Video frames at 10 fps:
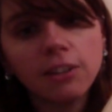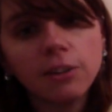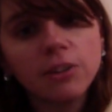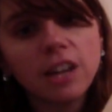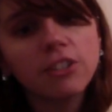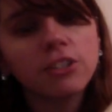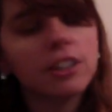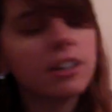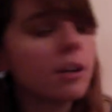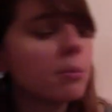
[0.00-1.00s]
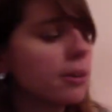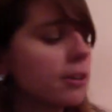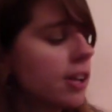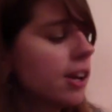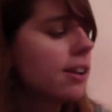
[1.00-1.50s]
So it's actually a
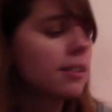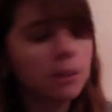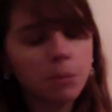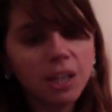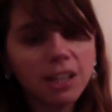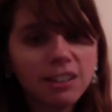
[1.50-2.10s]
numbered limited